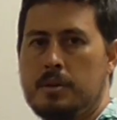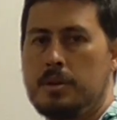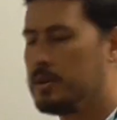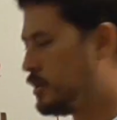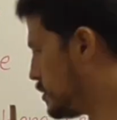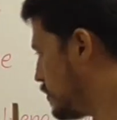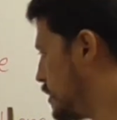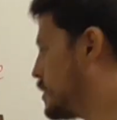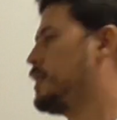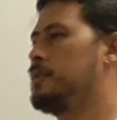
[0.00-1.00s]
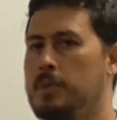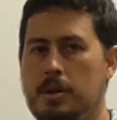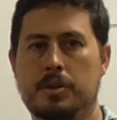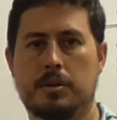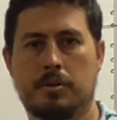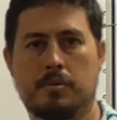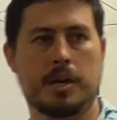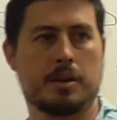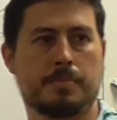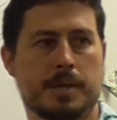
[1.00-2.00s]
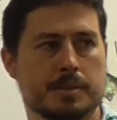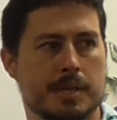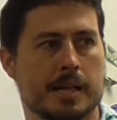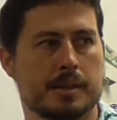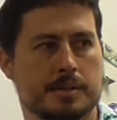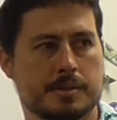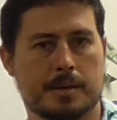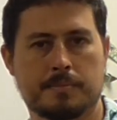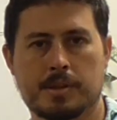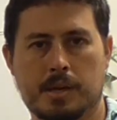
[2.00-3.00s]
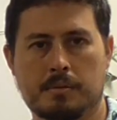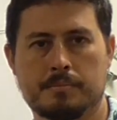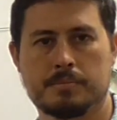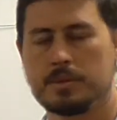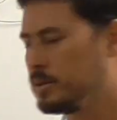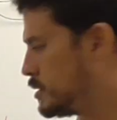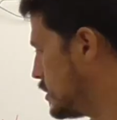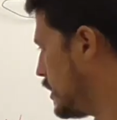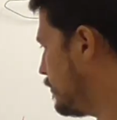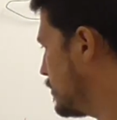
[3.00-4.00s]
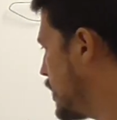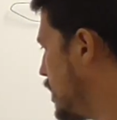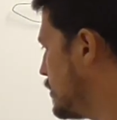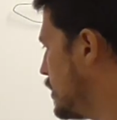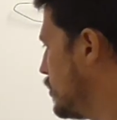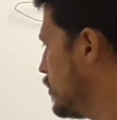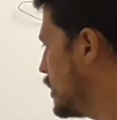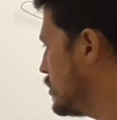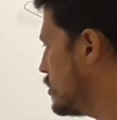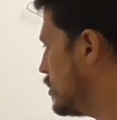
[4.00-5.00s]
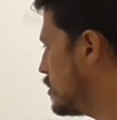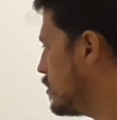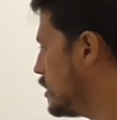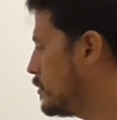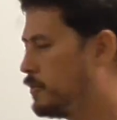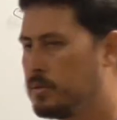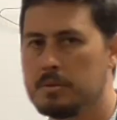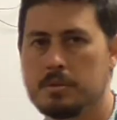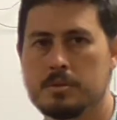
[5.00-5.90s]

you could just rotate the molecule around and be exactly the same thing. You just start from carbon number 1, 2, 3, and 4.